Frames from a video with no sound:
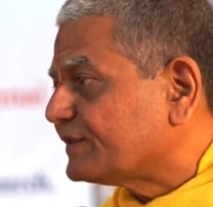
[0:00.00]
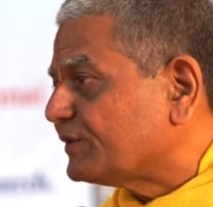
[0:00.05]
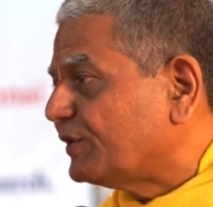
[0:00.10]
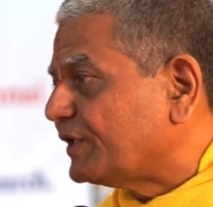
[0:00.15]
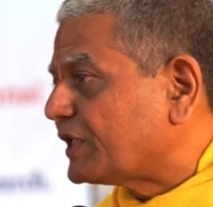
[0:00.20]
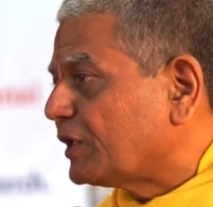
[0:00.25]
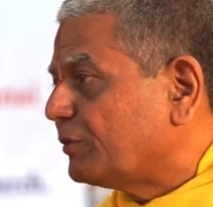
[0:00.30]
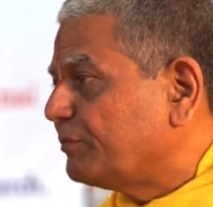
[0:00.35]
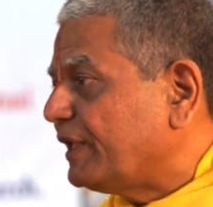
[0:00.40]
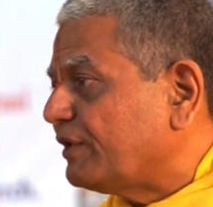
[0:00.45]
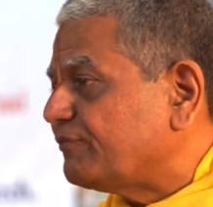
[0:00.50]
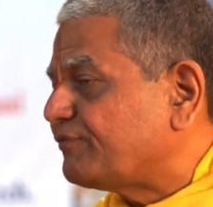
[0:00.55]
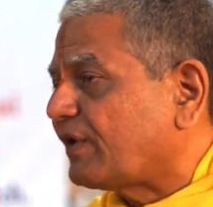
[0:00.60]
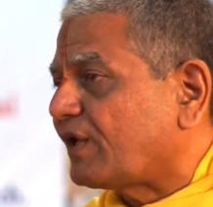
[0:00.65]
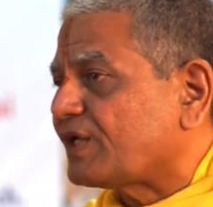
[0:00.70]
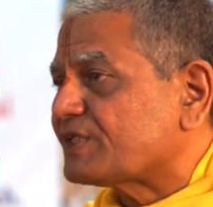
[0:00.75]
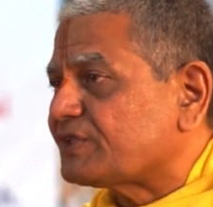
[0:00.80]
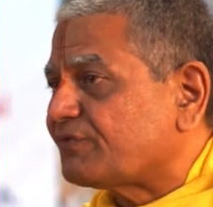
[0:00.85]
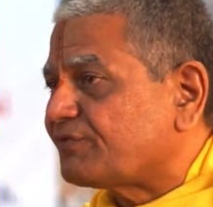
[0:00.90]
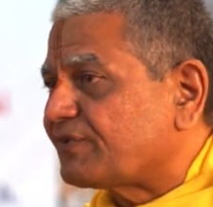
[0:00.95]
So it will be a
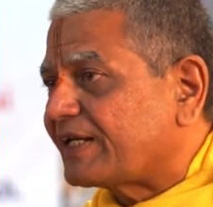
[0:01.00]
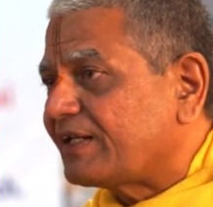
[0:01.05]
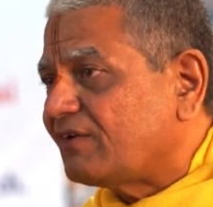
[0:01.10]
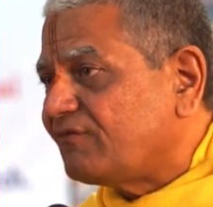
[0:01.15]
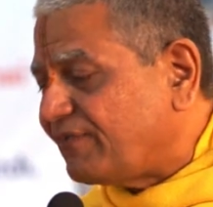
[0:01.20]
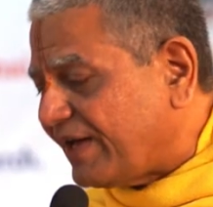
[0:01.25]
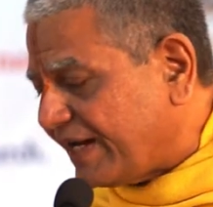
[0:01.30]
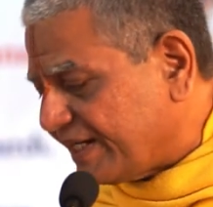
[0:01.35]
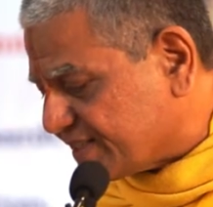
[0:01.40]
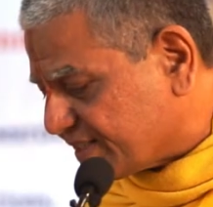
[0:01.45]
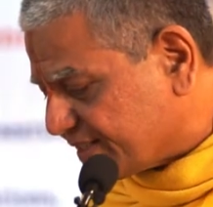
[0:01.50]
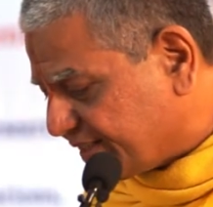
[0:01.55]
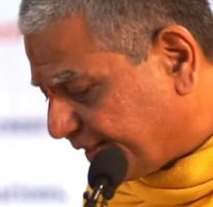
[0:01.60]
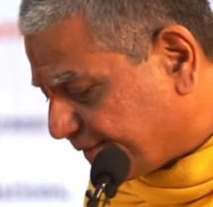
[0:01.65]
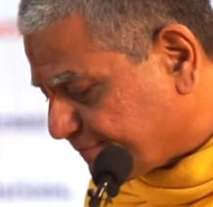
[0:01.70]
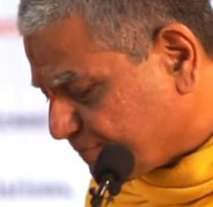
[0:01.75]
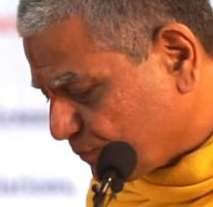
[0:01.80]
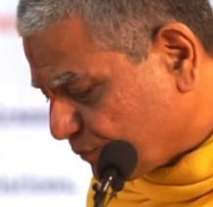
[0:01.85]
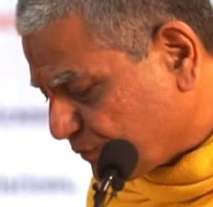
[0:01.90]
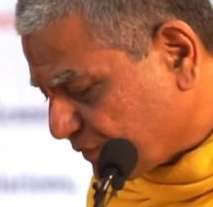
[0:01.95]
philosophical fallacy.
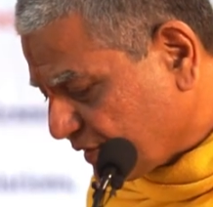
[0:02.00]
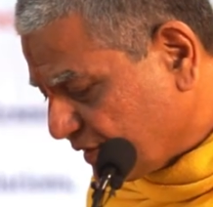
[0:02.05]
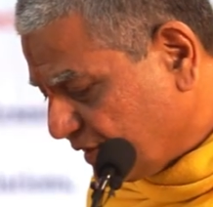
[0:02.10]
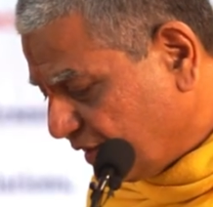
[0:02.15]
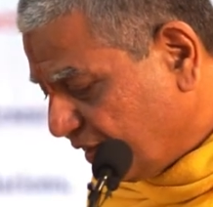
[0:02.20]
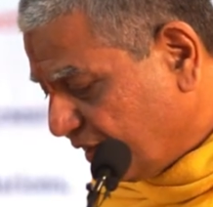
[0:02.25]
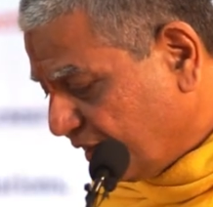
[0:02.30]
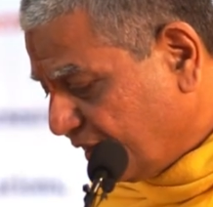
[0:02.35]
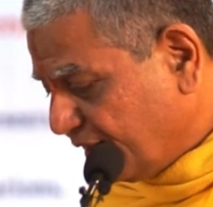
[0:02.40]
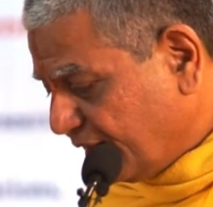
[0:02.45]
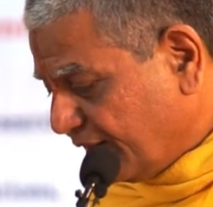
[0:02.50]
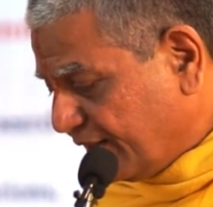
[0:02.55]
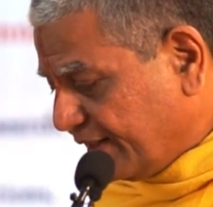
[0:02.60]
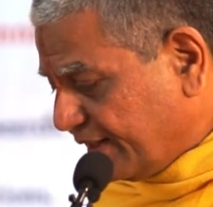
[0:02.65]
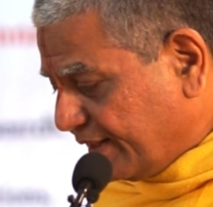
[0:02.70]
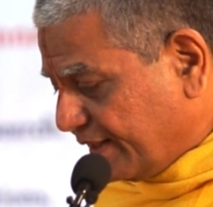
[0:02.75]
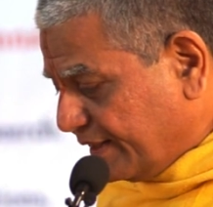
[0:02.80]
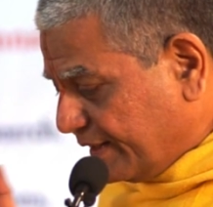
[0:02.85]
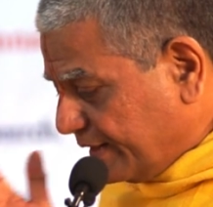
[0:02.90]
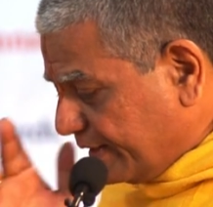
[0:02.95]

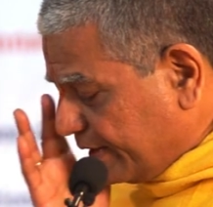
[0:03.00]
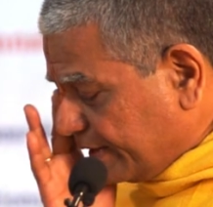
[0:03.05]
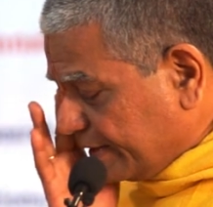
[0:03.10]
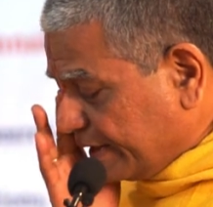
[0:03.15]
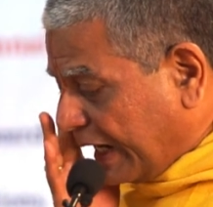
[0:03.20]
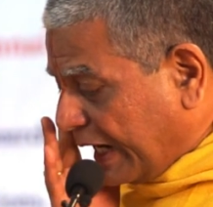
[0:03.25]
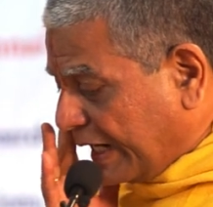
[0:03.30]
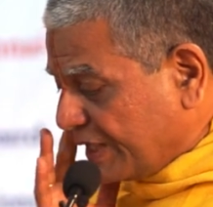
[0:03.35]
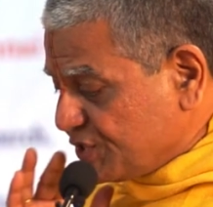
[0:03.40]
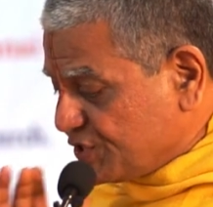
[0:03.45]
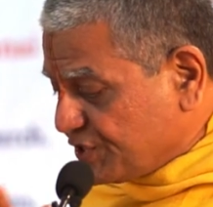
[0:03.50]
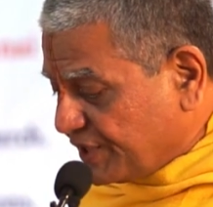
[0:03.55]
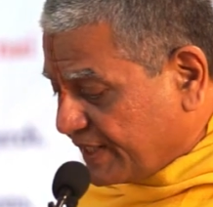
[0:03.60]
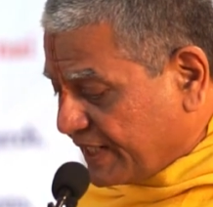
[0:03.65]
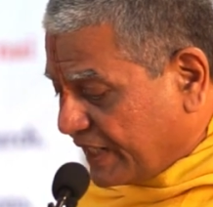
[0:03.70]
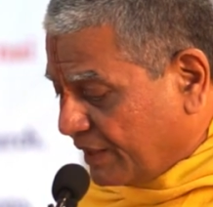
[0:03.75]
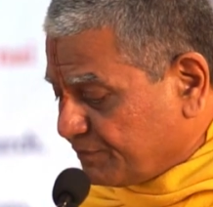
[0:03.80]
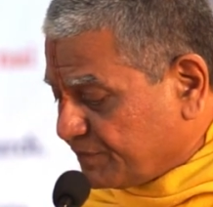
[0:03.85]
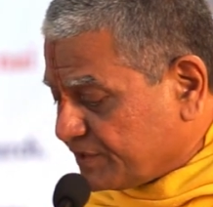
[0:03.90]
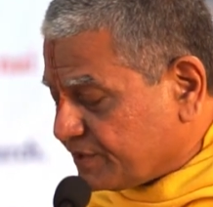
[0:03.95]
The answer
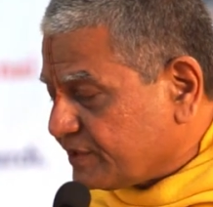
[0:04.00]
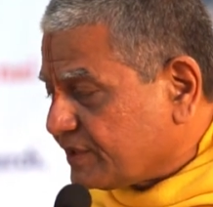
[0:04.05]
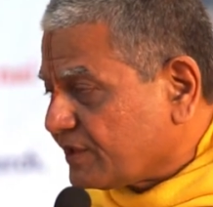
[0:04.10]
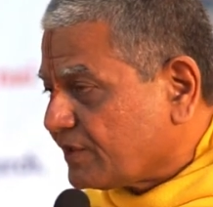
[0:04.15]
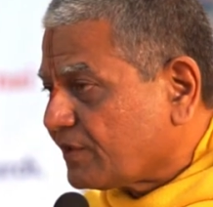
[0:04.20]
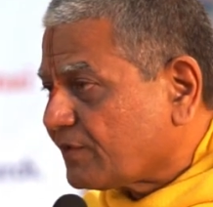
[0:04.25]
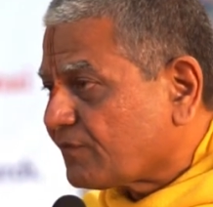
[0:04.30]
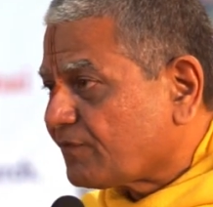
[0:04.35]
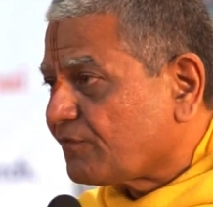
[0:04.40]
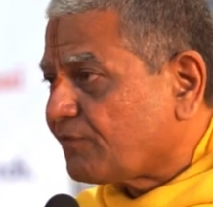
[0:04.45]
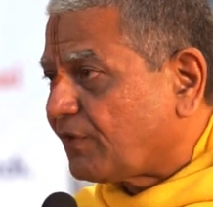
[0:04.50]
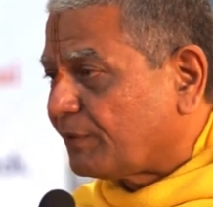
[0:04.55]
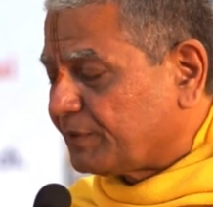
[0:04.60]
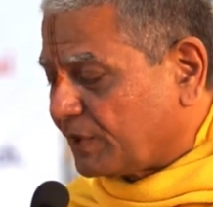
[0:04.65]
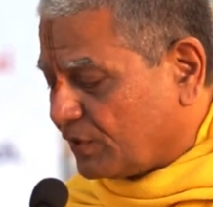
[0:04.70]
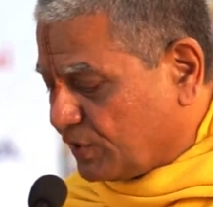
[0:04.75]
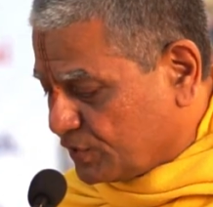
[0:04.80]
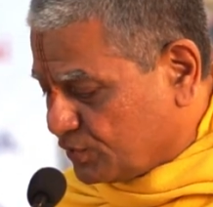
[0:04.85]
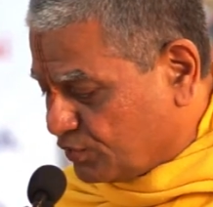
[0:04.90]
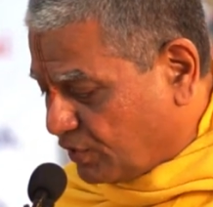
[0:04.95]
comes from
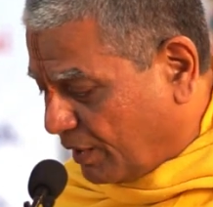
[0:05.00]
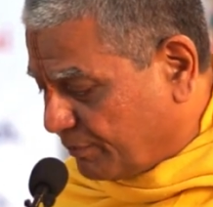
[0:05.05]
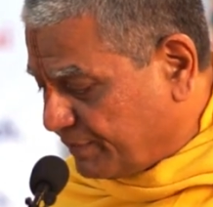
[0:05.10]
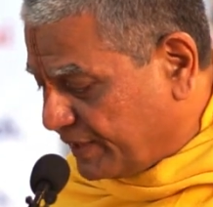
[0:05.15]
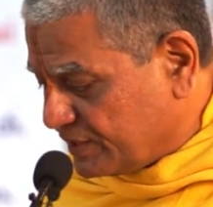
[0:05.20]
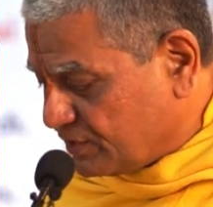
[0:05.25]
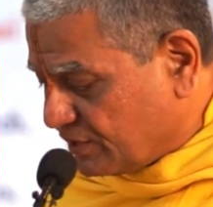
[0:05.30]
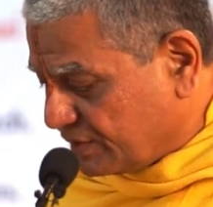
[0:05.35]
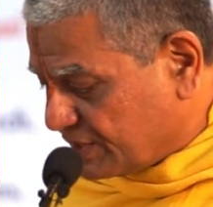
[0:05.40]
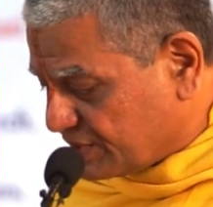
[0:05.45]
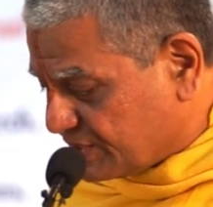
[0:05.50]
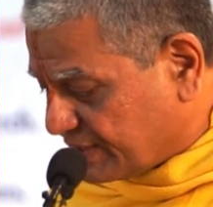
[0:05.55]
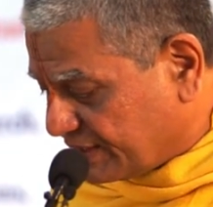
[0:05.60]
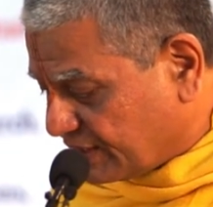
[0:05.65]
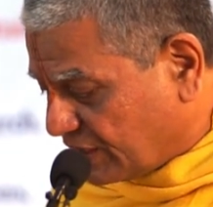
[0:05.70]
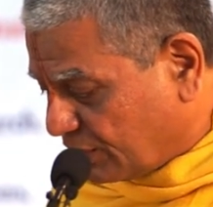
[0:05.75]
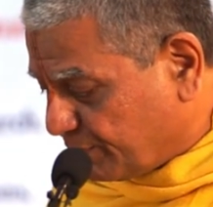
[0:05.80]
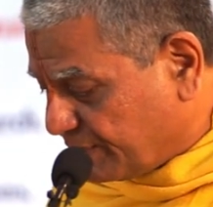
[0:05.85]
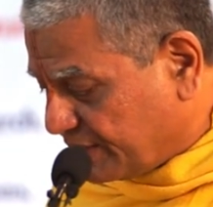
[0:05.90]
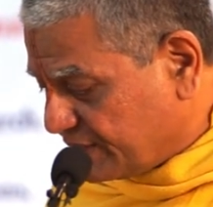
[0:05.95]
the Goswamis or the
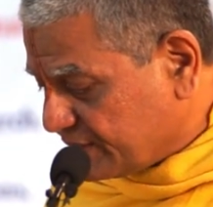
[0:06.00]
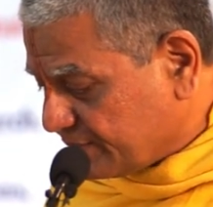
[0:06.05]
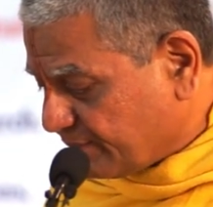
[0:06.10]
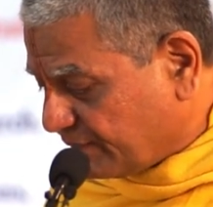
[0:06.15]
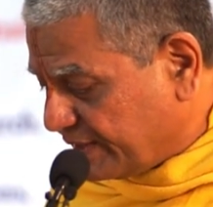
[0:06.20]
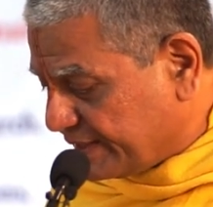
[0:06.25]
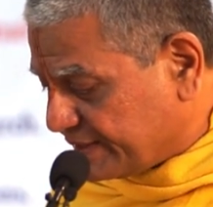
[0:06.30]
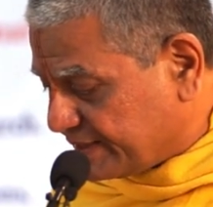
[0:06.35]
Sandarbhas.